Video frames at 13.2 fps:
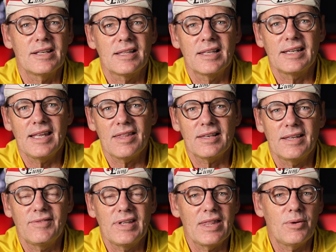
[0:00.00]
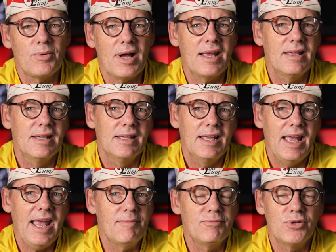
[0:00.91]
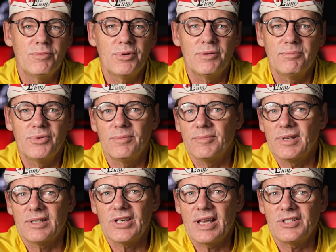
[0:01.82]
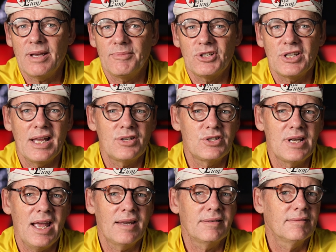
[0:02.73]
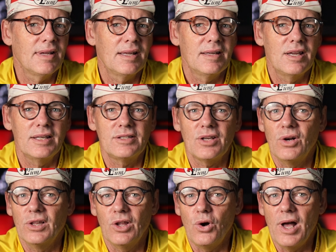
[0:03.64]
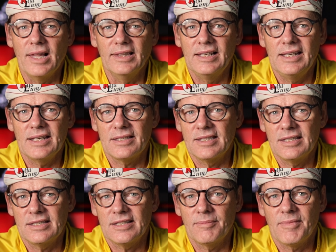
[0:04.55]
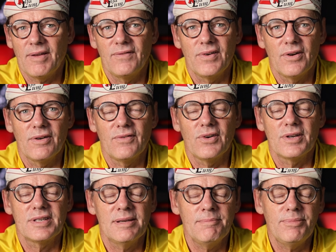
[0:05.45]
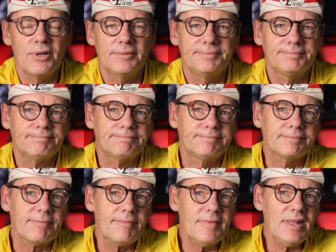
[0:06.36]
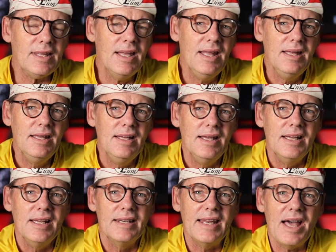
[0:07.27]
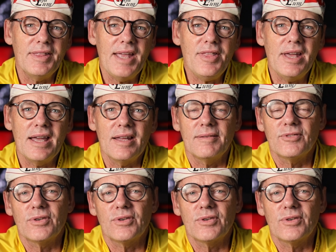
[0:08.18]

you click the other lever the other way, and boom, boom, boom. You change up, you change down. It's a linear system, very, very simple. Now, the other